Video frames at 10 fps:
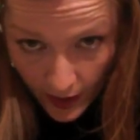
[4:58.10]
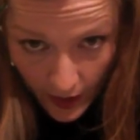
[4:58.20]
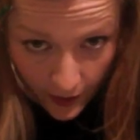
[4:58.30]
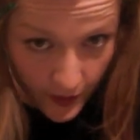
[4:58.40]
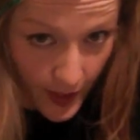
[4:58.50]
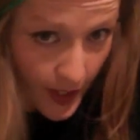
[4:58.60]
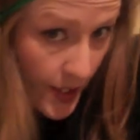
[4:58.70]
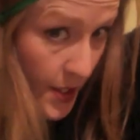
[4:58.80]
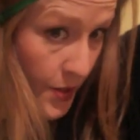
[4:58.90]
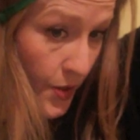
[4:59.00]
Lifting it
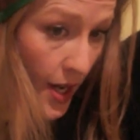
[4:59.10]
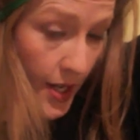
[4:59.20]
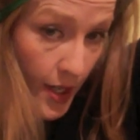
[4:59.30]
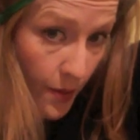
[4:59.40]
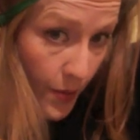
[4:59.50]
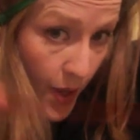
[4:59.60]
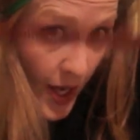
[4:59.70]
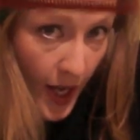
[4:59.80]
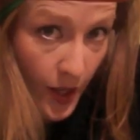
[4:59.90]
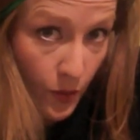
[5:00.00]
straight up,
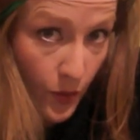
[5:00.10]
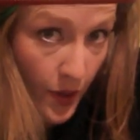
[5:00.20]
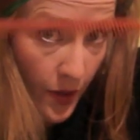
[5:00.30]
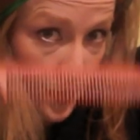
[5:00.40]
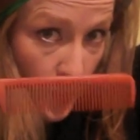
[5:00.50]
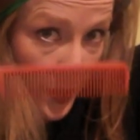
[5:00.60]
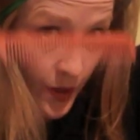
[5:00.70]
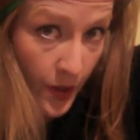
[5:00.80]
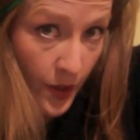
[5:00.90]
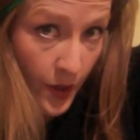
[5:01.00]
and with
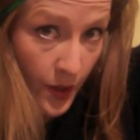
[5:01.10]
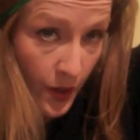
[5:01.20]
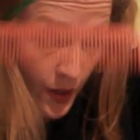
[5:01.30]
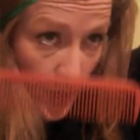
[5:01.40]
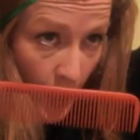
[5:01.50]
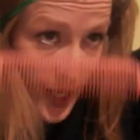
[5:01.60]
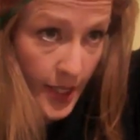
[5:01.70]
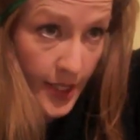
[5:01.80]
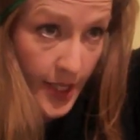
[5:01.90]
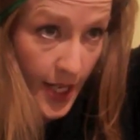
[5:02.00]
a
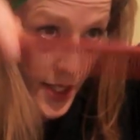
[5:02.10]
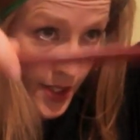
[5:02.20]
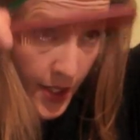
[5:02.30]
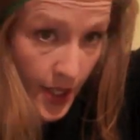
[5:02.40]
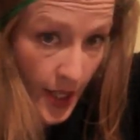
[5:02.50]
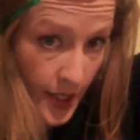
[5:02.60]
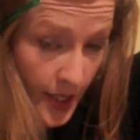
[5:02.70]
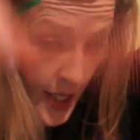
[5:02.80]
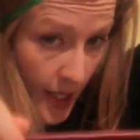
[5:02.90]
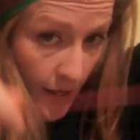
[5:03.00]

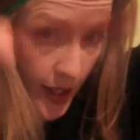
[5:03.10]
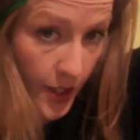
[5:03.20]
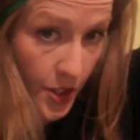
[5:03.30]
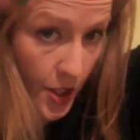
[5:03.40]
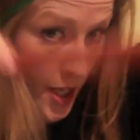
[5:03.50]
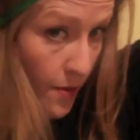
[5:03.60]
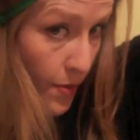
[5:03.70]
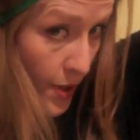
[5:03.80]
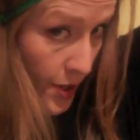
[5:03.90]
C-like shape,